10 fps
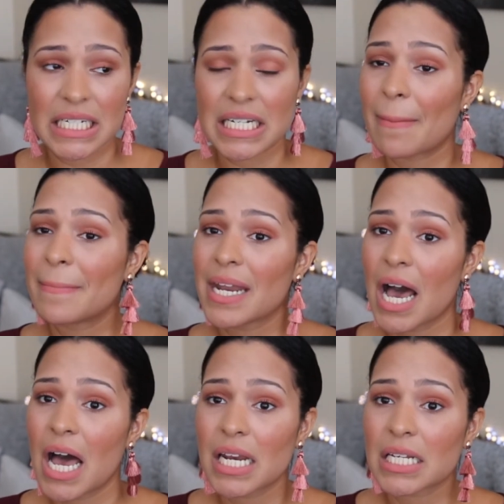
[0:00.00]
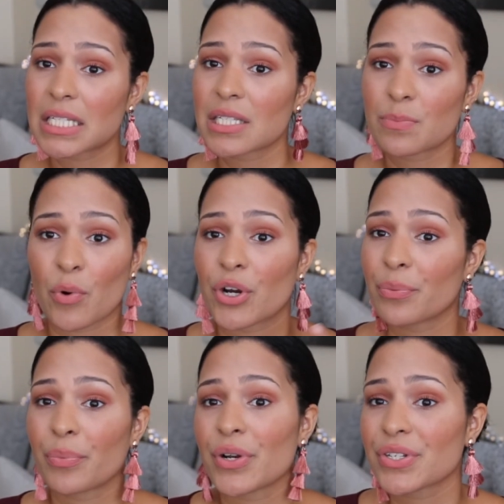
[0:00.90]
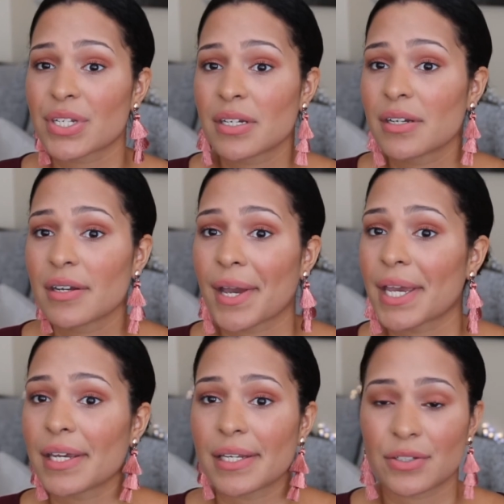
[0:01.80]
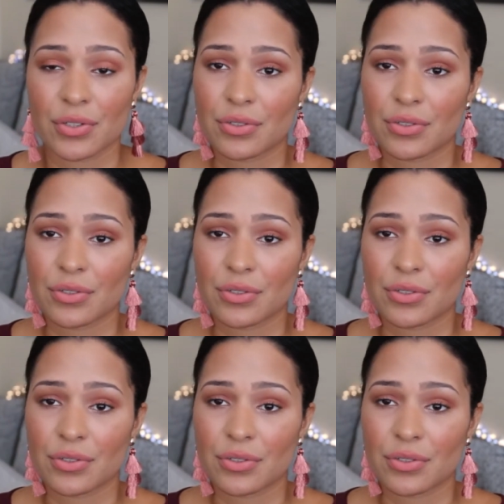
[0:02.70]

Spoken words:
I'm not a sport person. I don't